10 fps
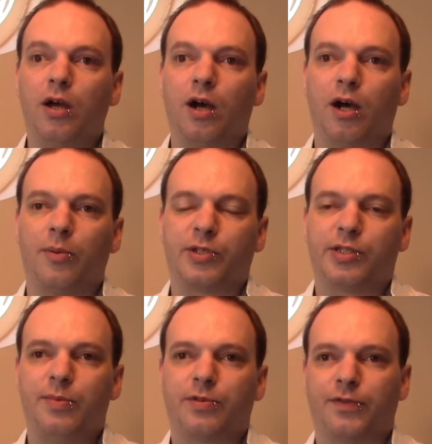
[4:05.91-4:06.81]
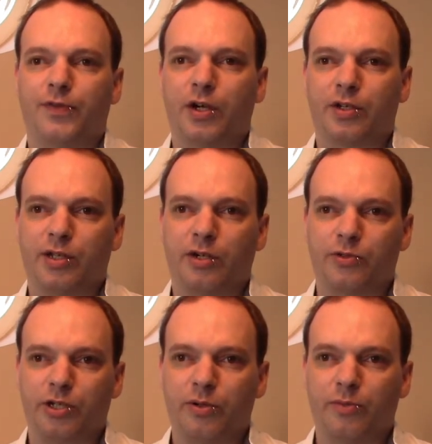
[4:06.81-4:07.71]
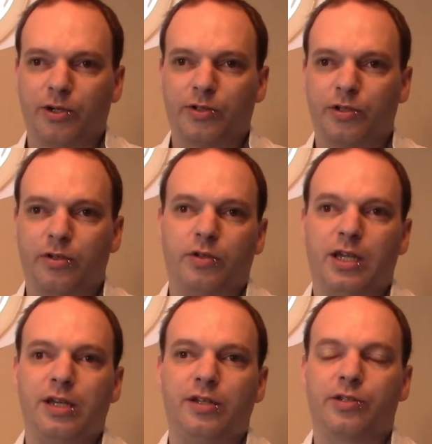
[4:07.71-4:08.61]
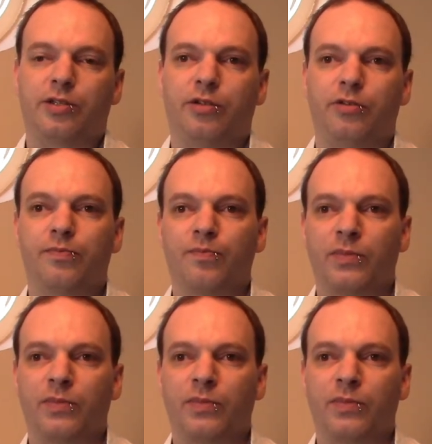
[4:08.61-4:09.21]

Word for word: Um, it seemed at first LG weren't too keen to